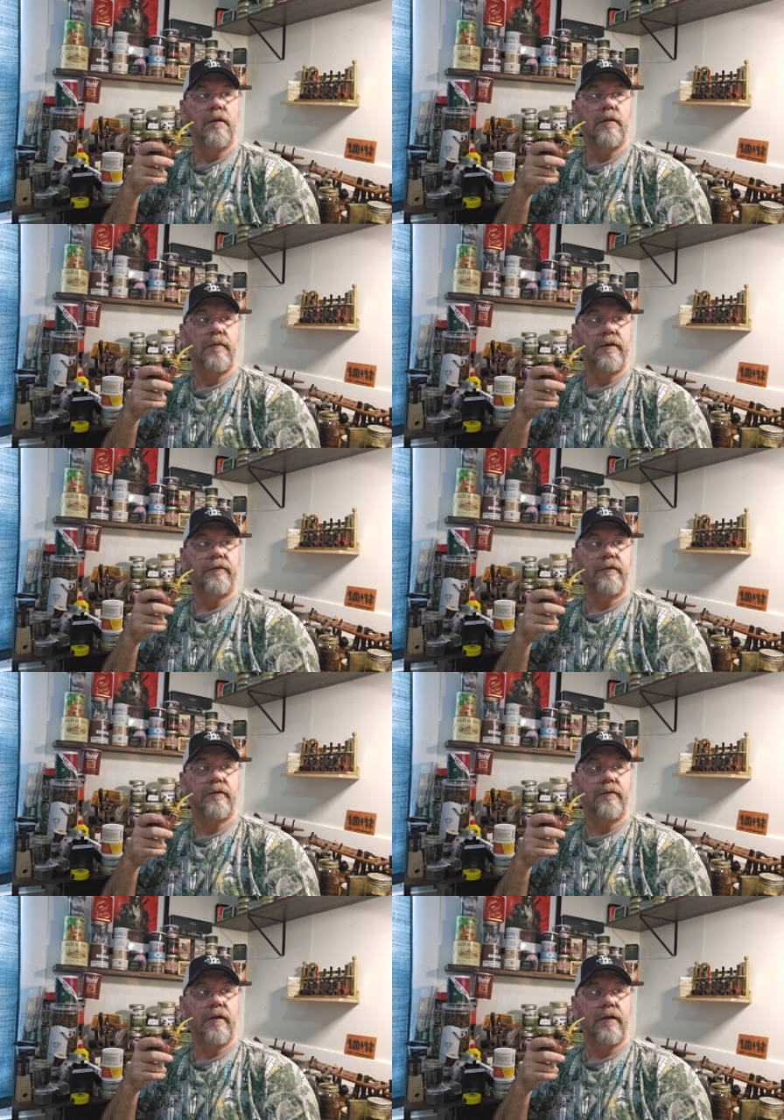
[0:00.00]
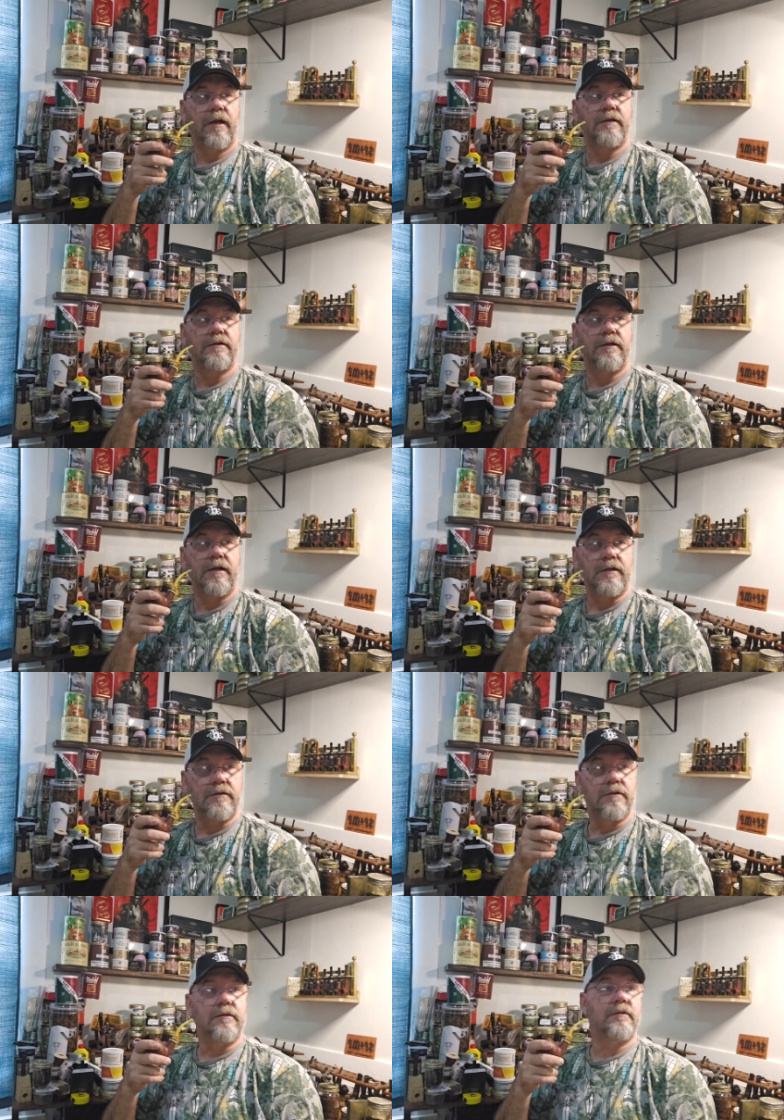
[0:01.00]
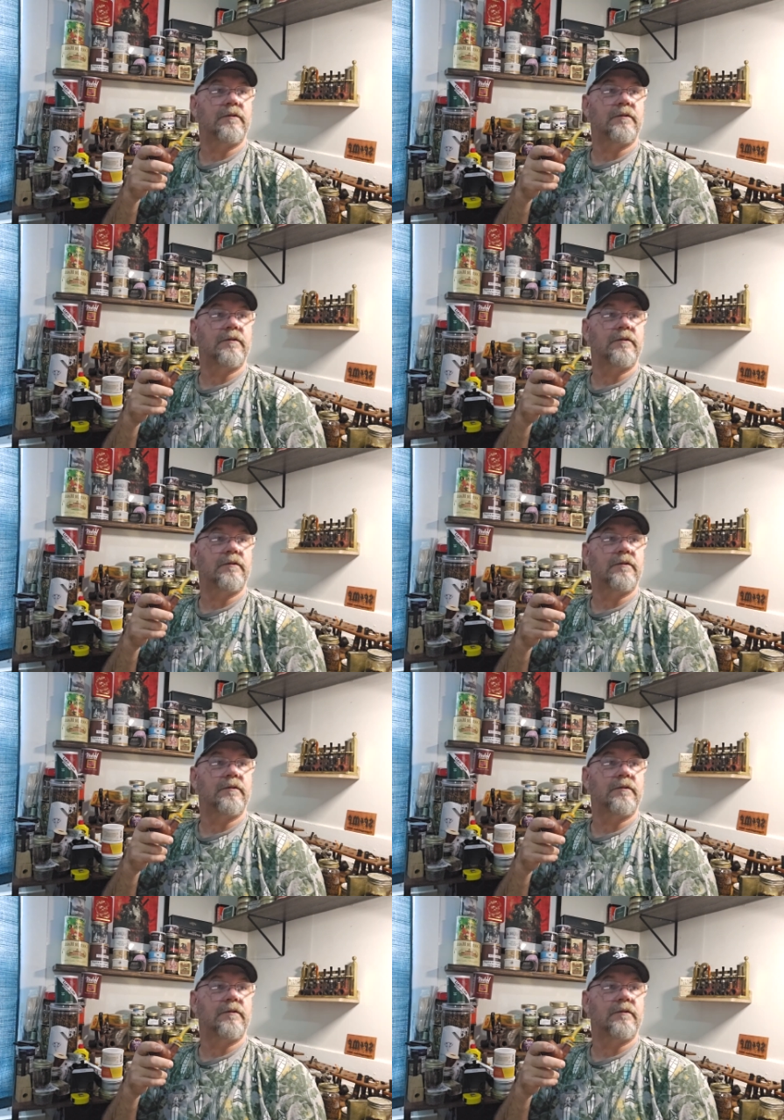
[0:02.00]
For me, something like H&H,